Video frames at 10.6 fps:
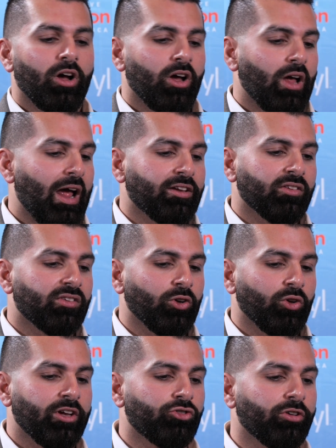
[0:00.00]
I can tell
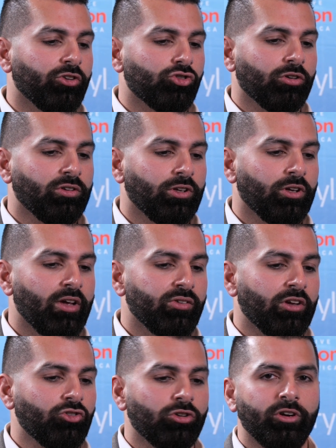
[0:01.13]
you that traditionally as
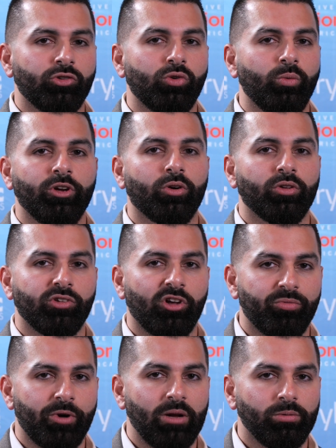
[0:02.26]
engineers, when we go to
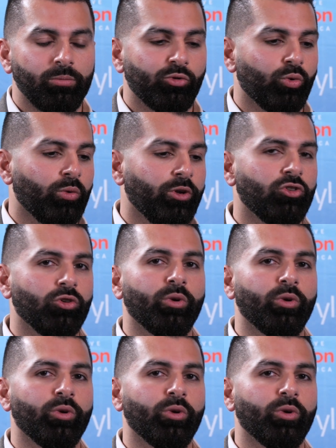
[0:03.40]
solve problems, what do?